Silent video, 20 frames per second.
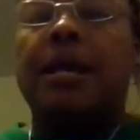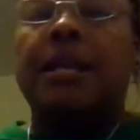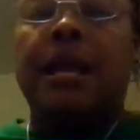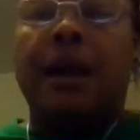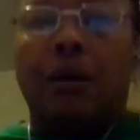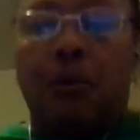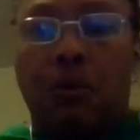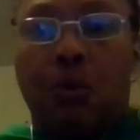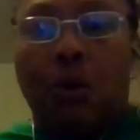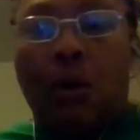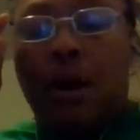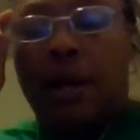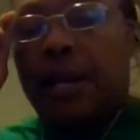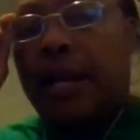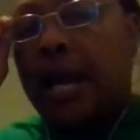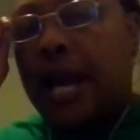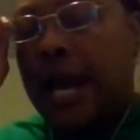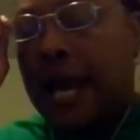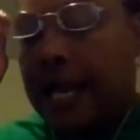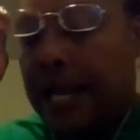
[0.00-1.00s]
that water
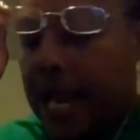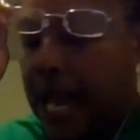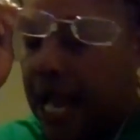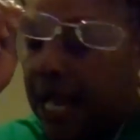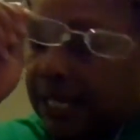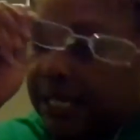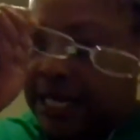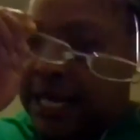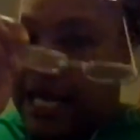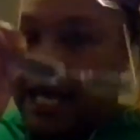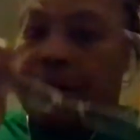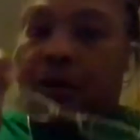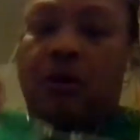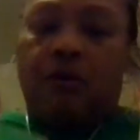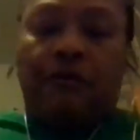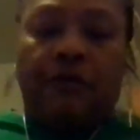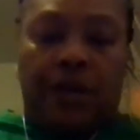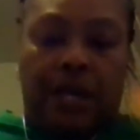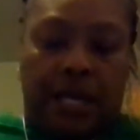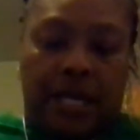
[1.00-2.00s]
and I got
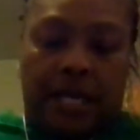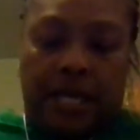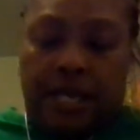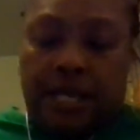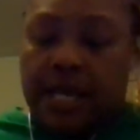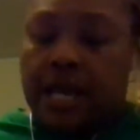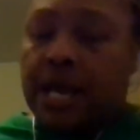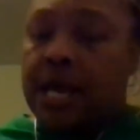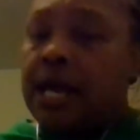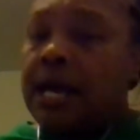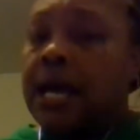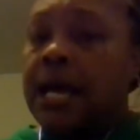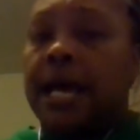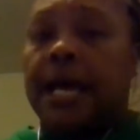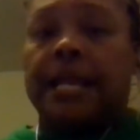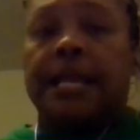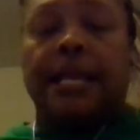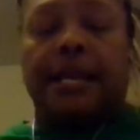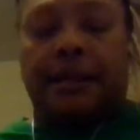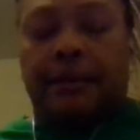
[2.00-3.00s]
over in there
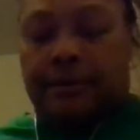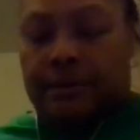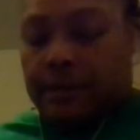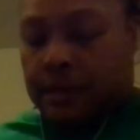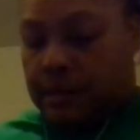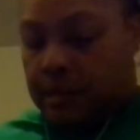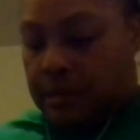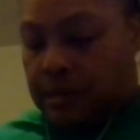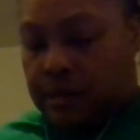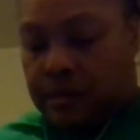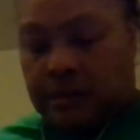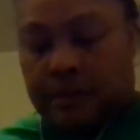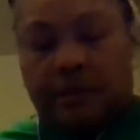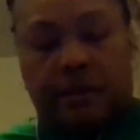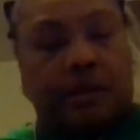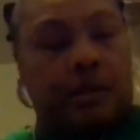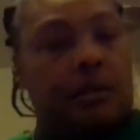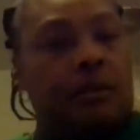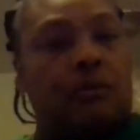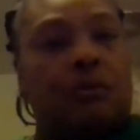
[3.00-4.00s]
and
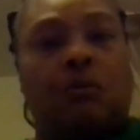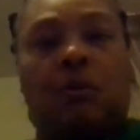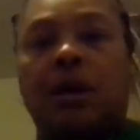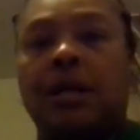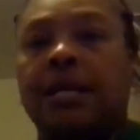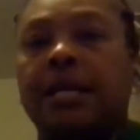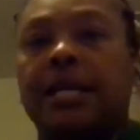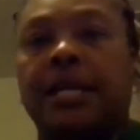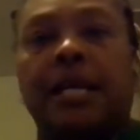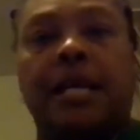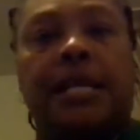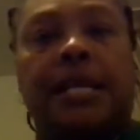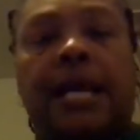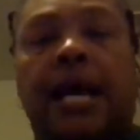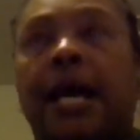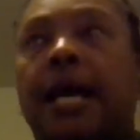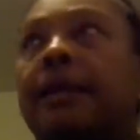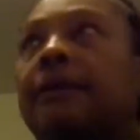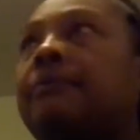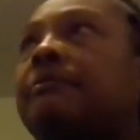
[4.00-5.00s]
wasn't in there
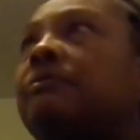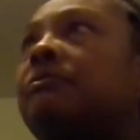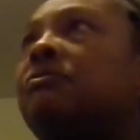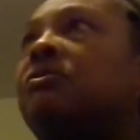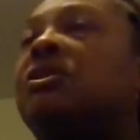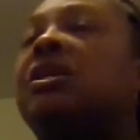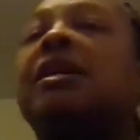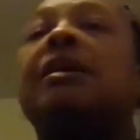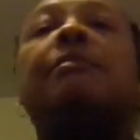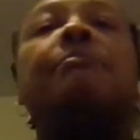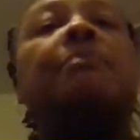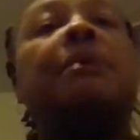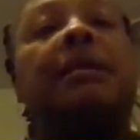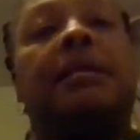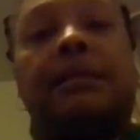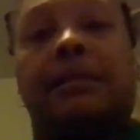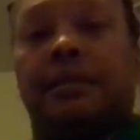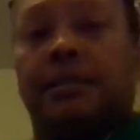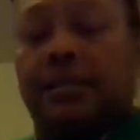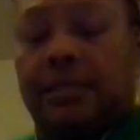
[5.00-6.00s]
not 10
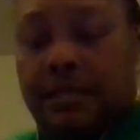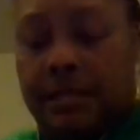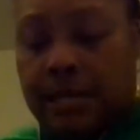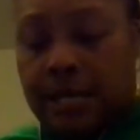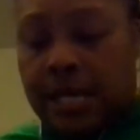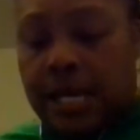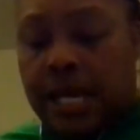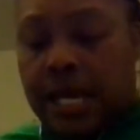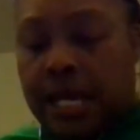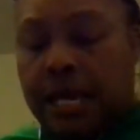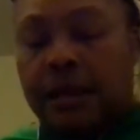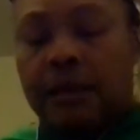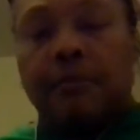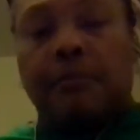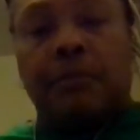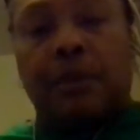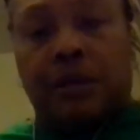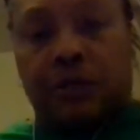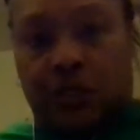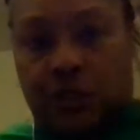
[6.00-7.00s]
minutes and
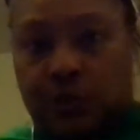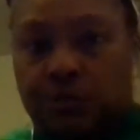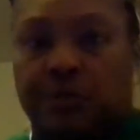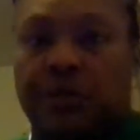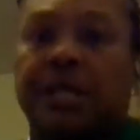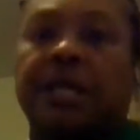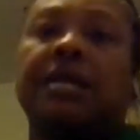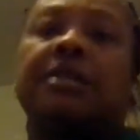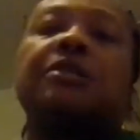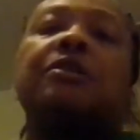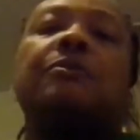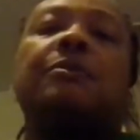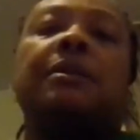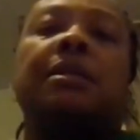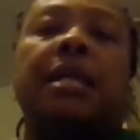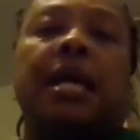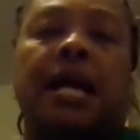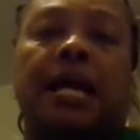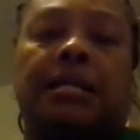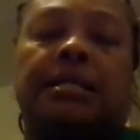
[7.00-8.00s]
muscles began to
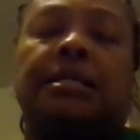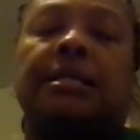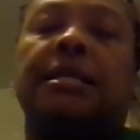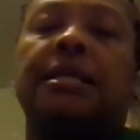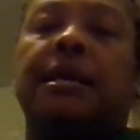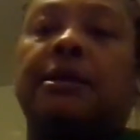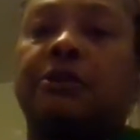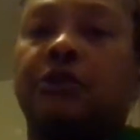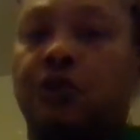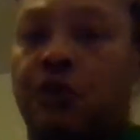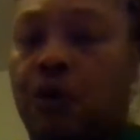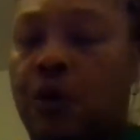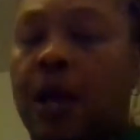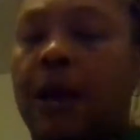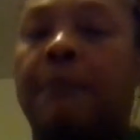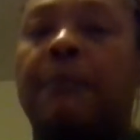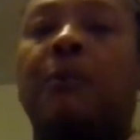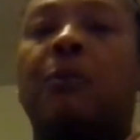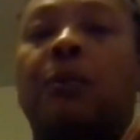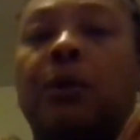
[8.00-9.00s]
relax and that
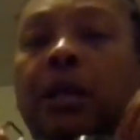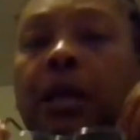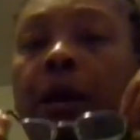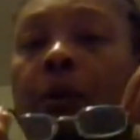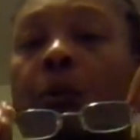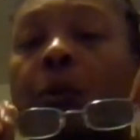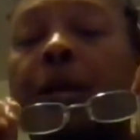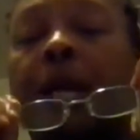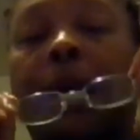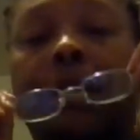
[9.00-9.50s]
cramping. When I